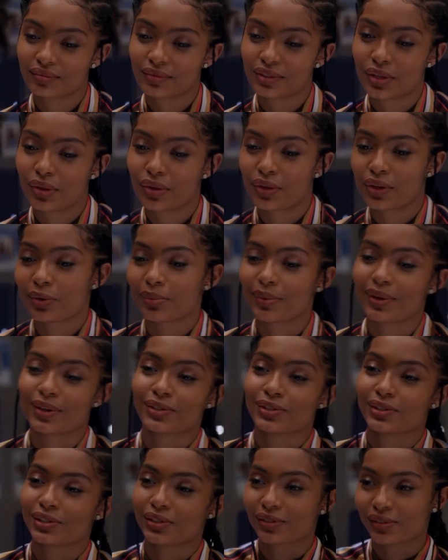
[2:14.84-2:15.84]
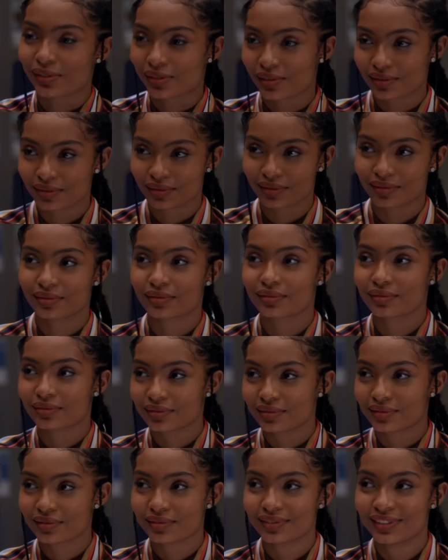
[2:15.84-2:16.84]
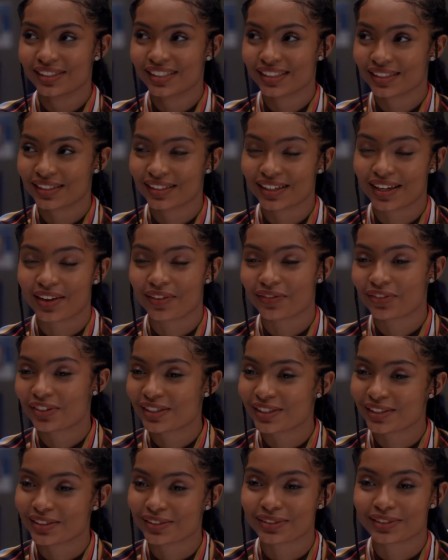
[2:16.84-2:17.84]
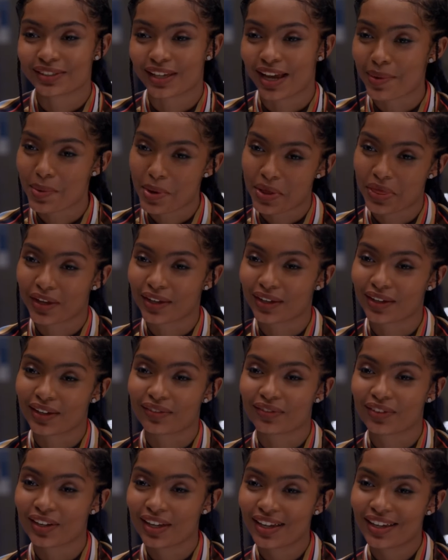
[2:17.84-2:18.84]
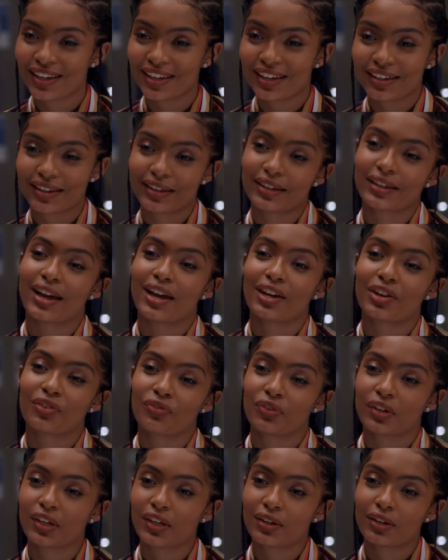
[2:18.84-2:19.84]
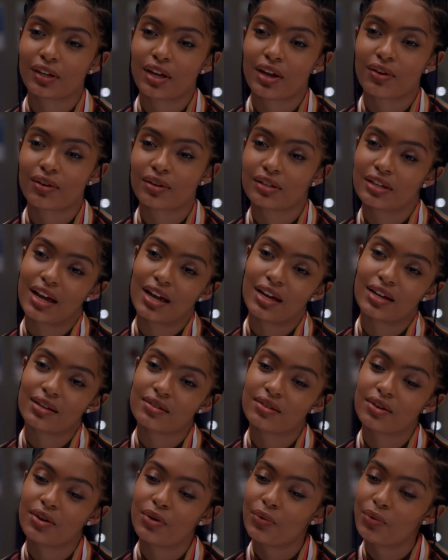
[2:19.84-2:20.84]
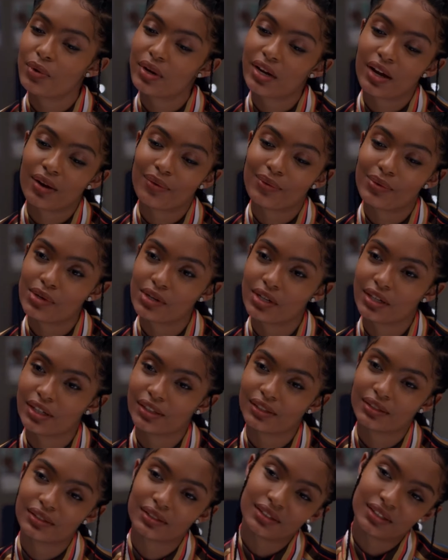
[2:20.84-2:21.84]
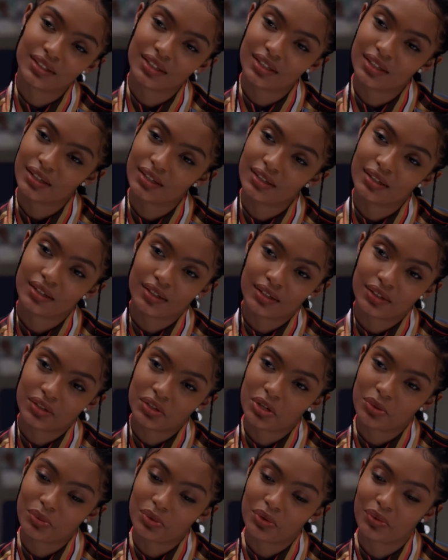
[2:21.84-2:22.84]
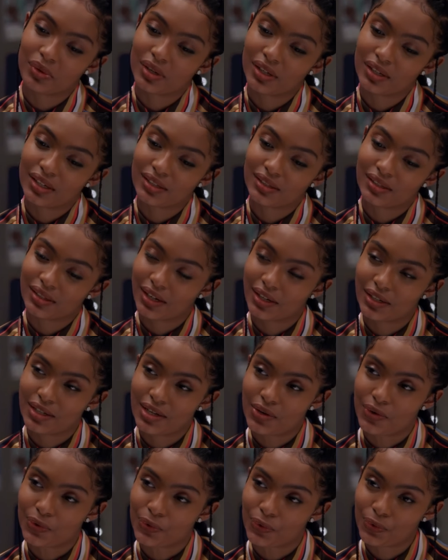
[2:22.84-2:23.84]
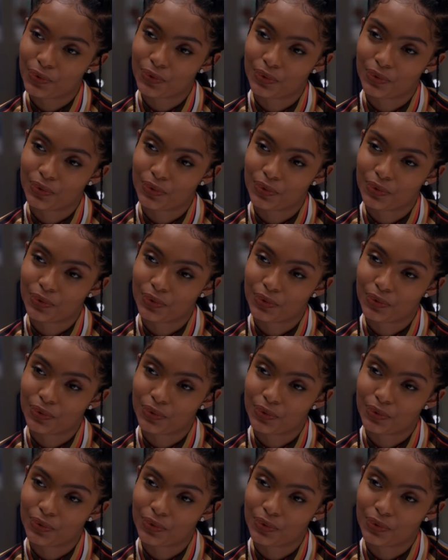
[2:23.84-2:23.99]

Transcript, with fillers: It's the thing about you every single time I think I've got it figured out and I know what I want, help me realize that I don't.